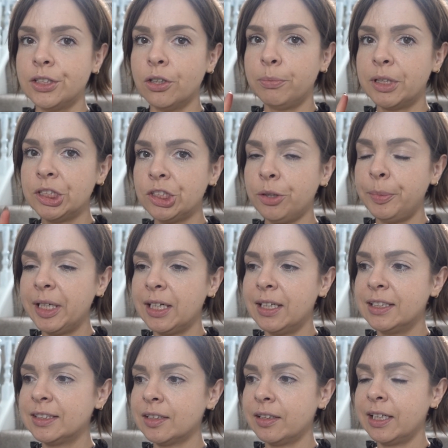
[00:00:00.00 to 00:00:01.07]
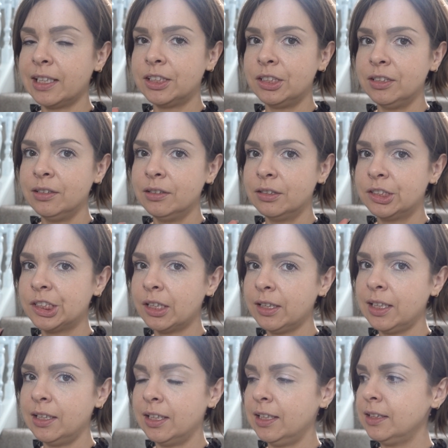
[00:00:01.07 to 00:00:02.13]
So on my shopping list, I had
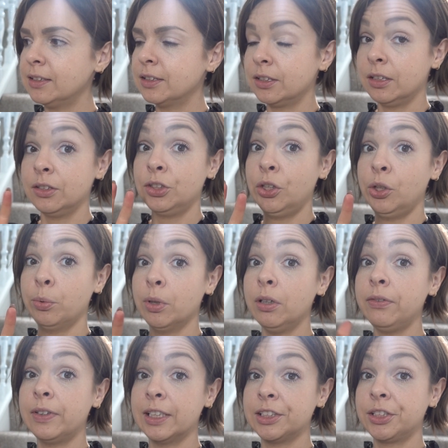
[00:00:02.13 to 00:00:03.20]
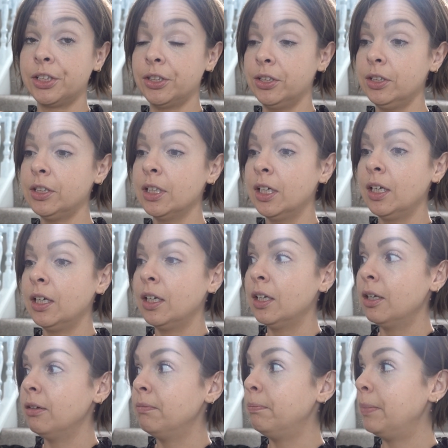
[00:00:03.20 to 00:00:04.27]
chunky knits, two of, that's good.
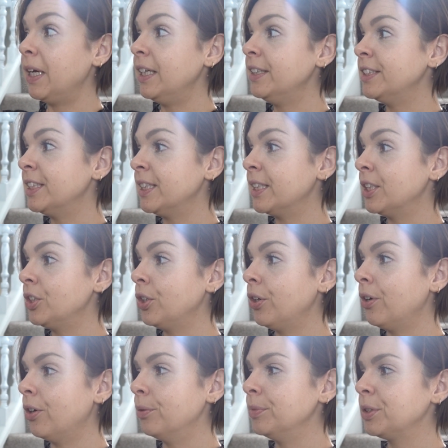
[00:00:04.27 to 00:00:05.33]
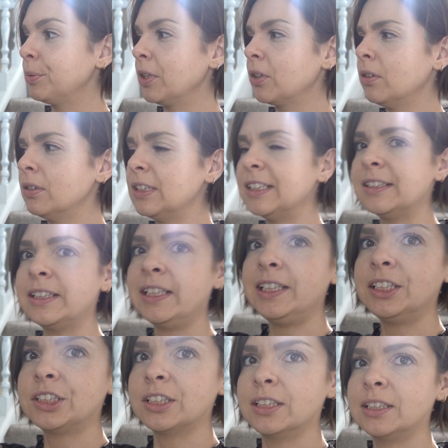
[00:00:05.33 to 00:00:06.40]
Basic tops, well I got this
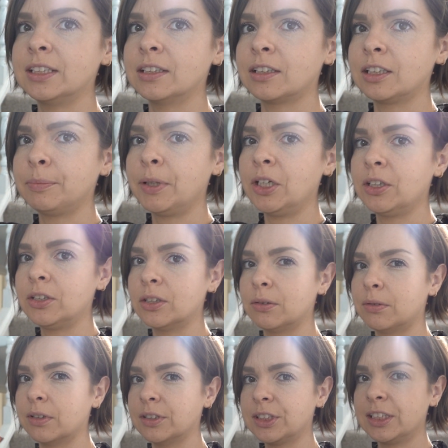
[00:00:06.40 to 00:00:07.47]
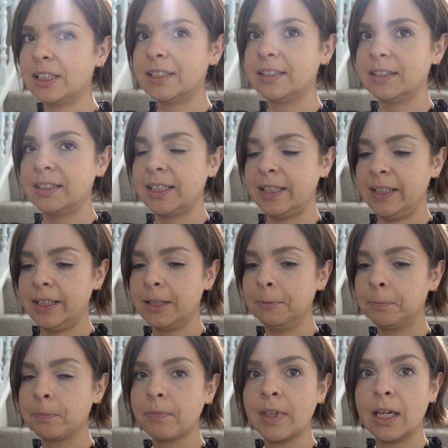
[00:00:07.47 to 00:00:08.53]
t-shirt, didn't I, the polka dot one, so that's a tick.
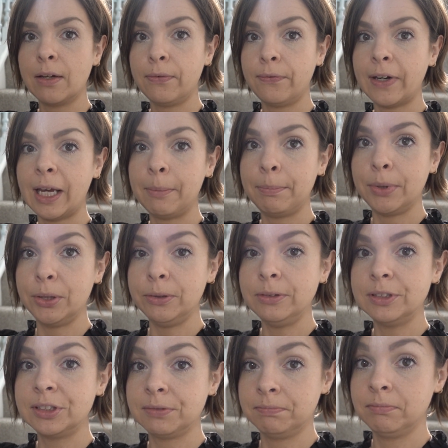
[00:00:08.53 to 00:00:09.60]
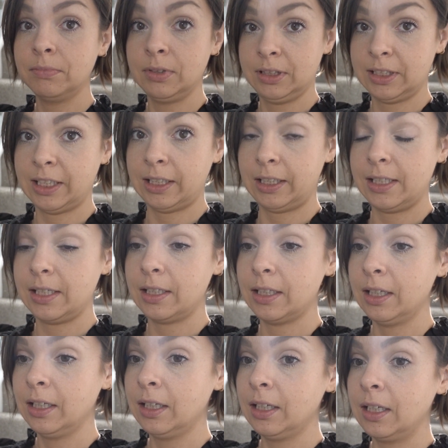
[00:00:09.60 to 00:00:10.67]
flat boots, tick,
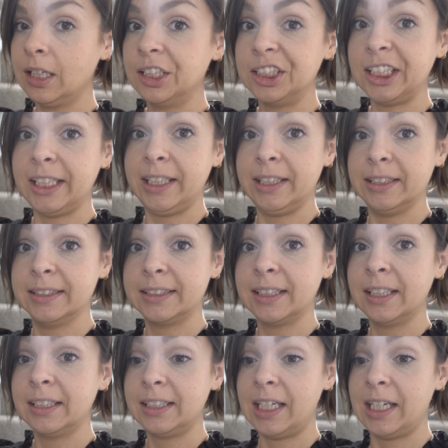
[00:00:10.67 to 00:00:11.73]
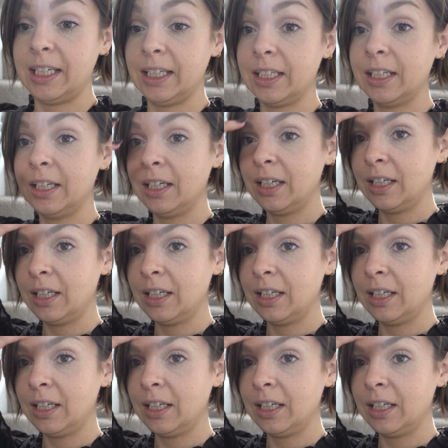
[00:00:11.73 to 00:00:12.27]
jeans, tick.